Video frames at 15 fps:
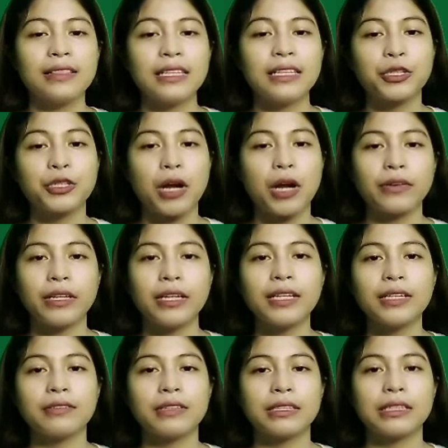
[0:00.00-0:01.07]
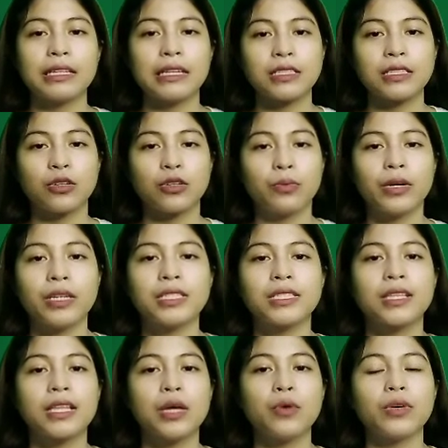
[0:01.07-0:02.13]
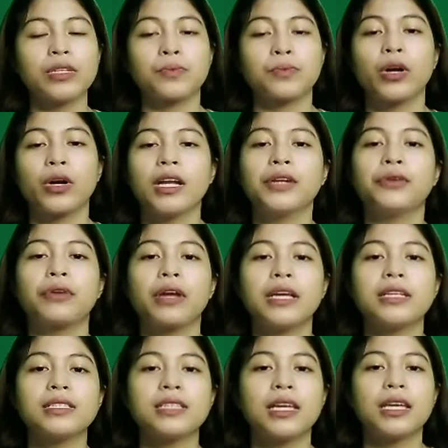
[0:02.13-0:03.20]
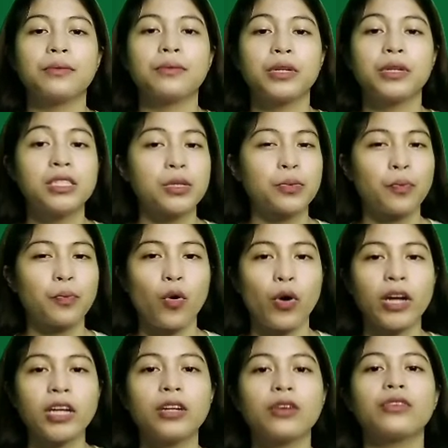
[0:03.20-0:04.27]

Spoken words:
literary critic. So Beardsley was born and raised in Bridgeport,